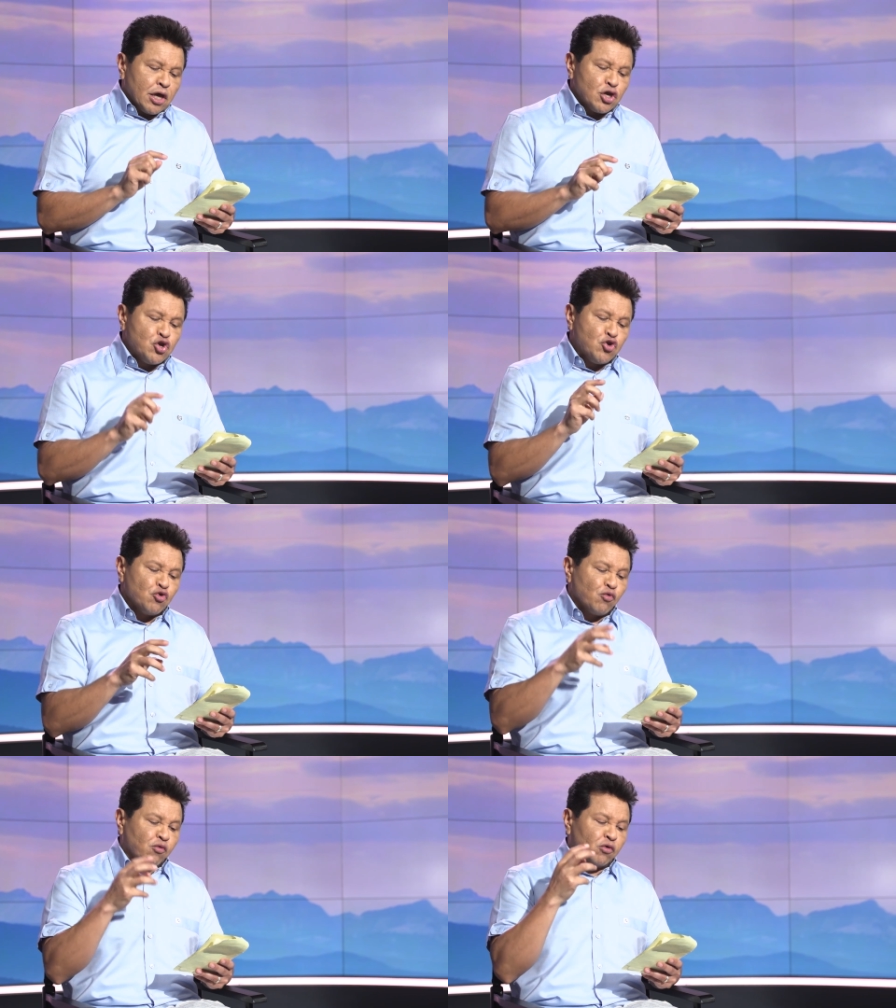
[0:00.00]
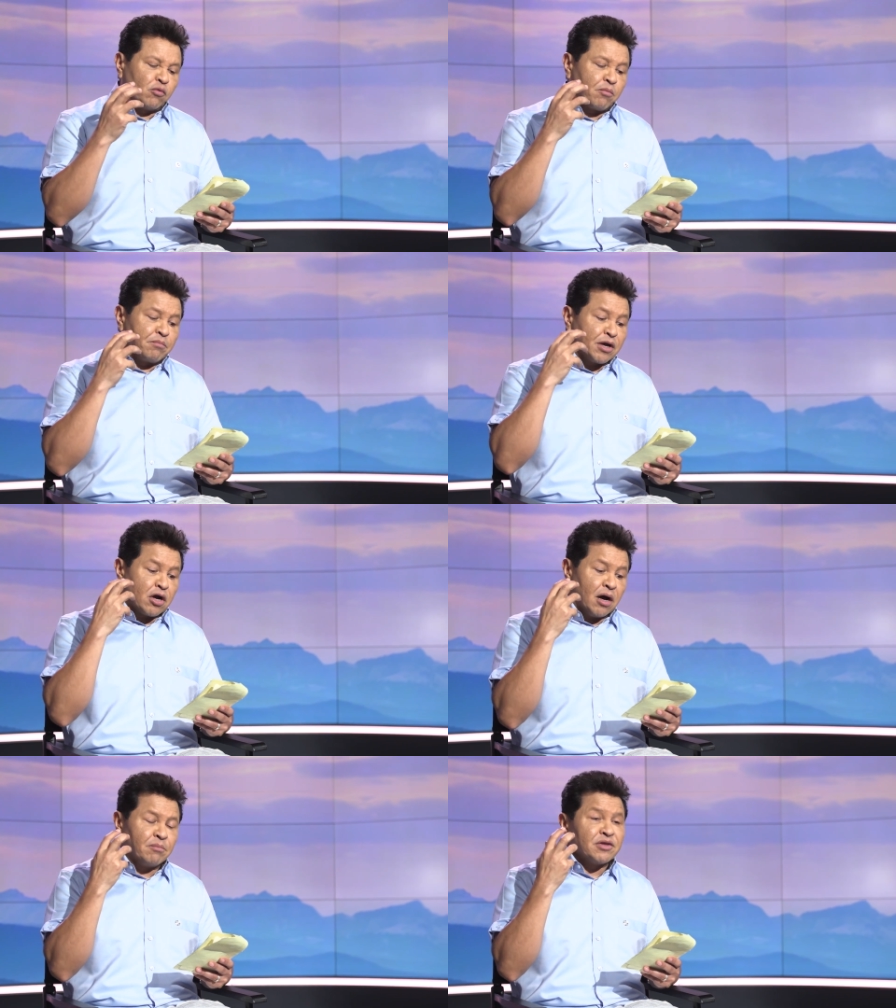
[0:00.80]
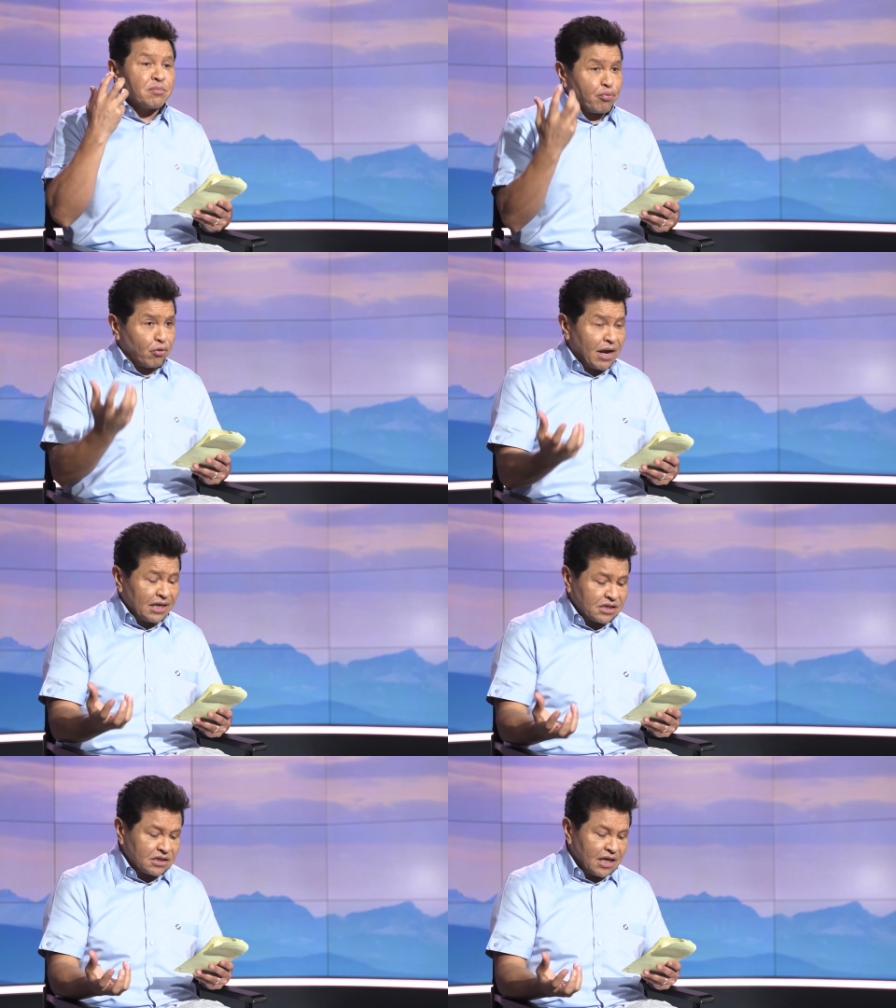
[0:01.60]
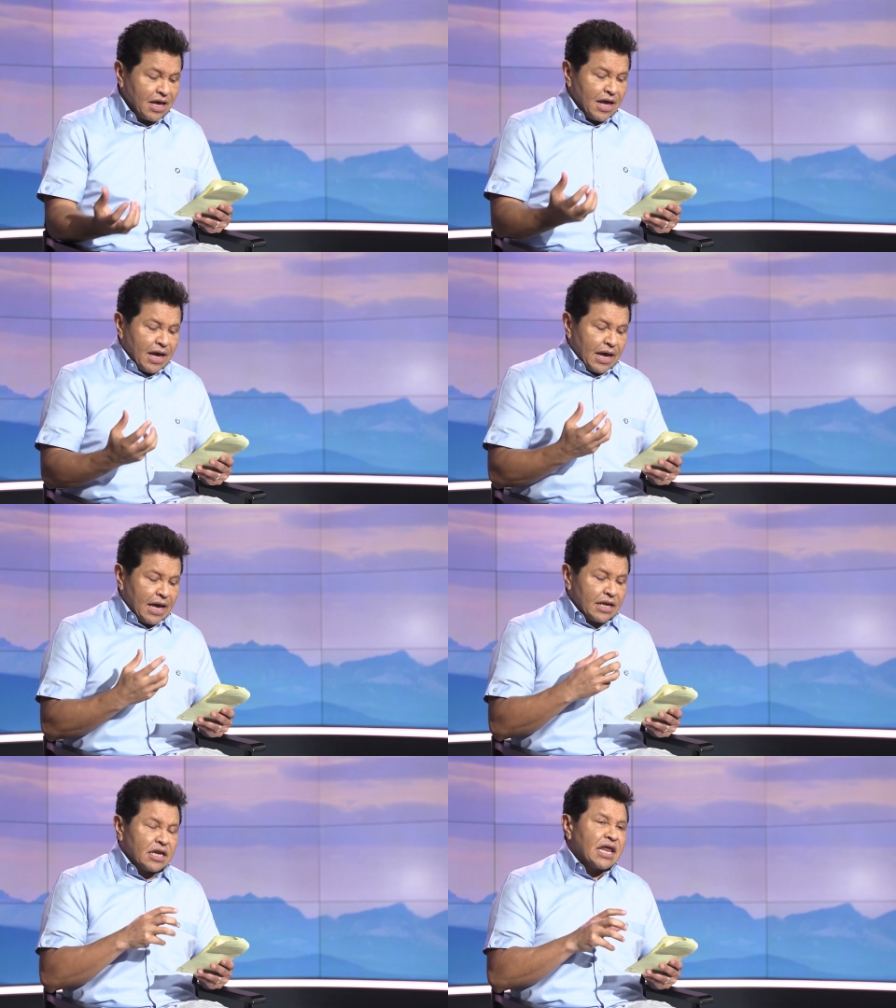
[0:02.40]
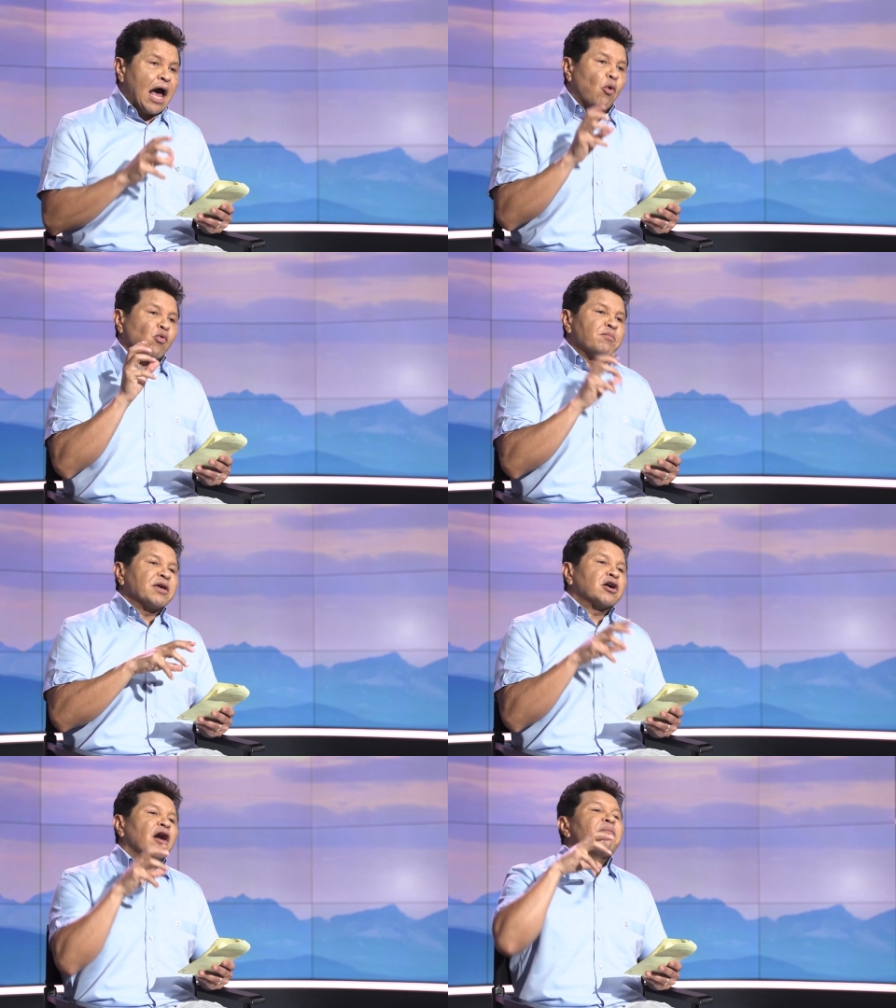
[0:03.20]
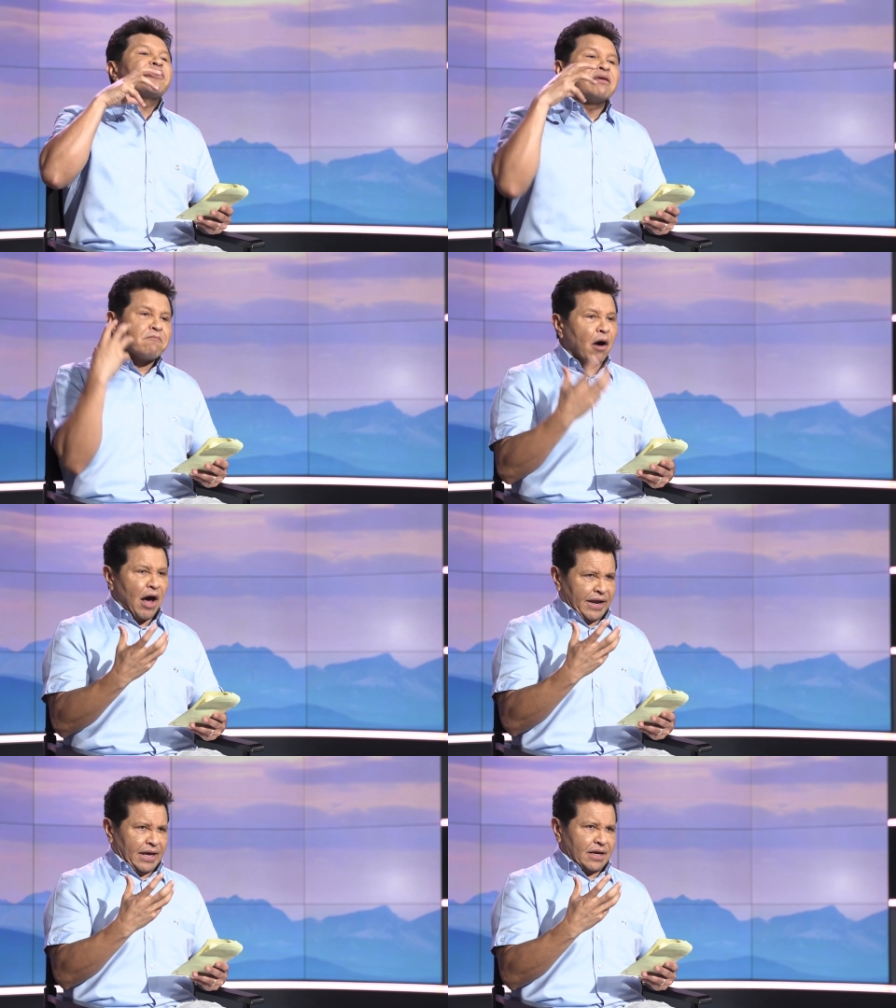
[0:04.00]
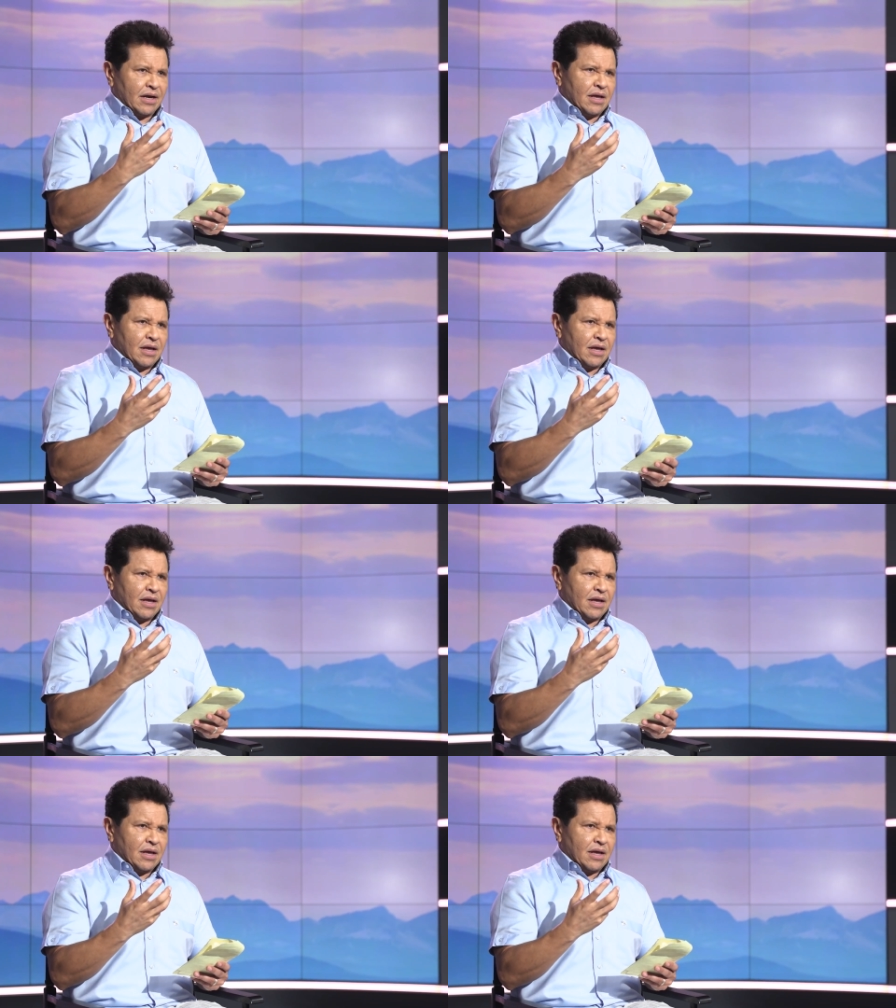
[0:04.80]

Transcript: You will become depressed, and that will become demonic.